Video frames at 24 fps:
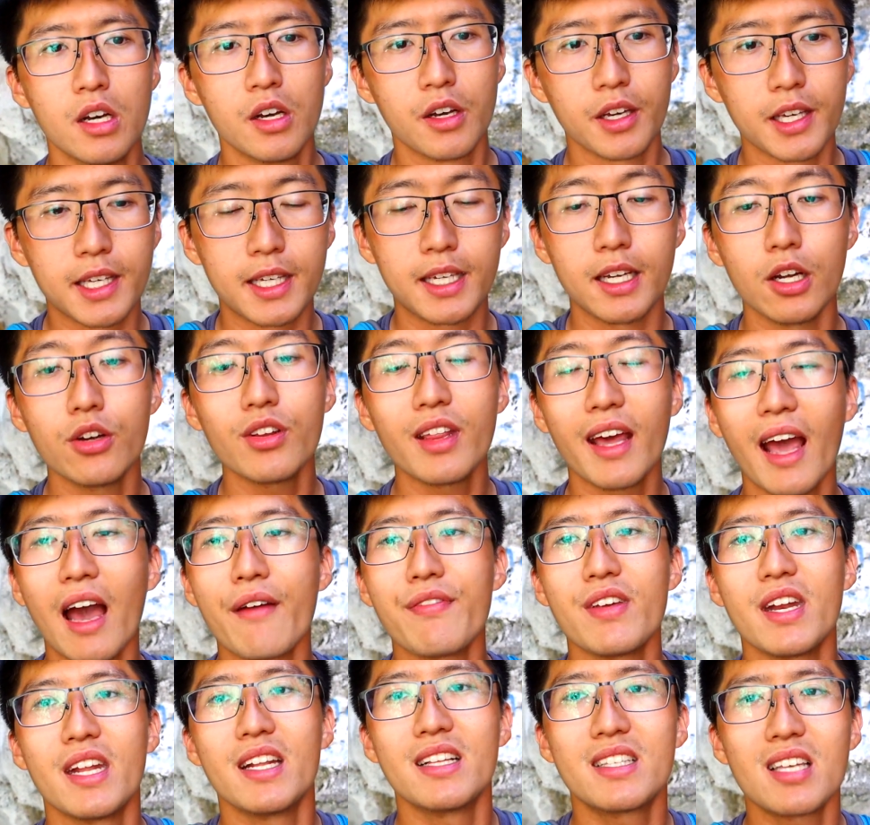Here they have
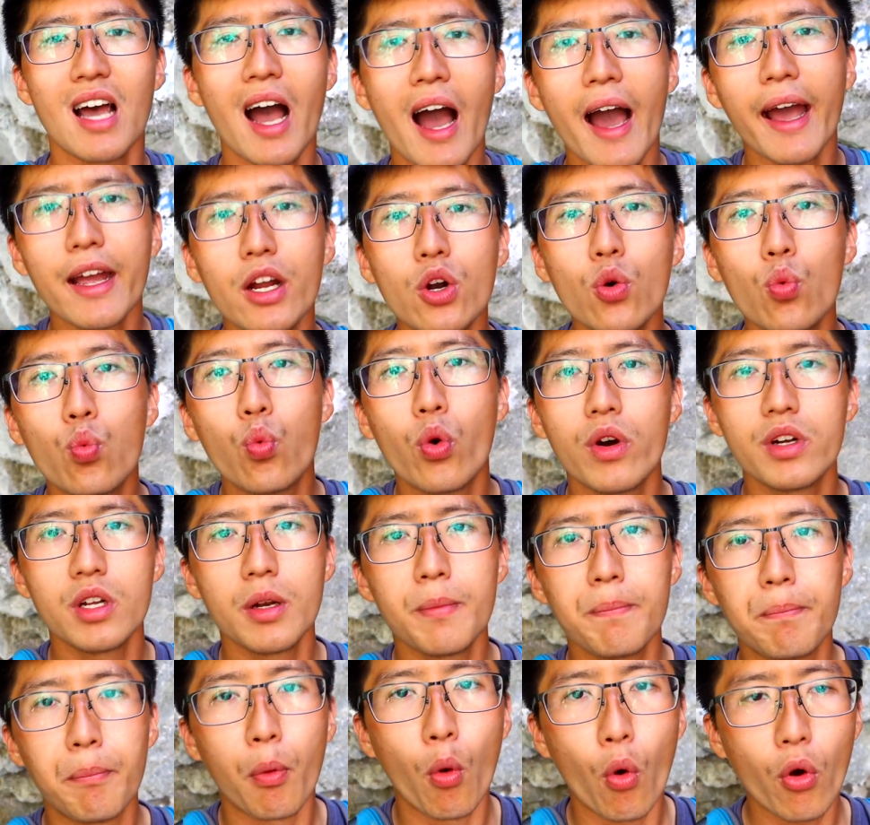an entire wooden
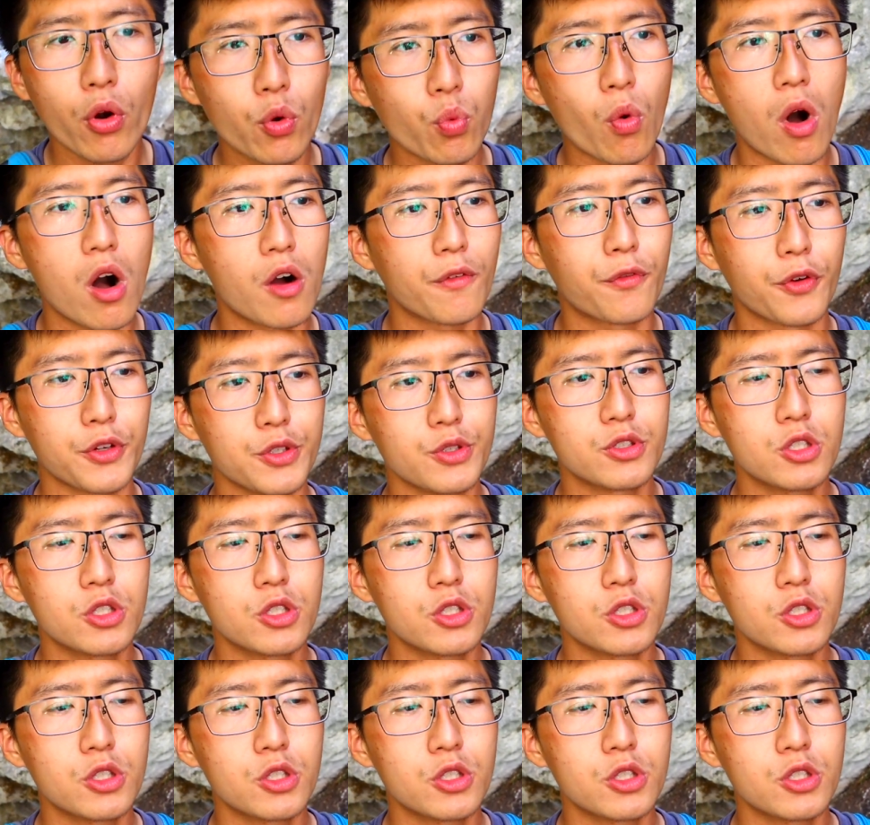boardwalk for you.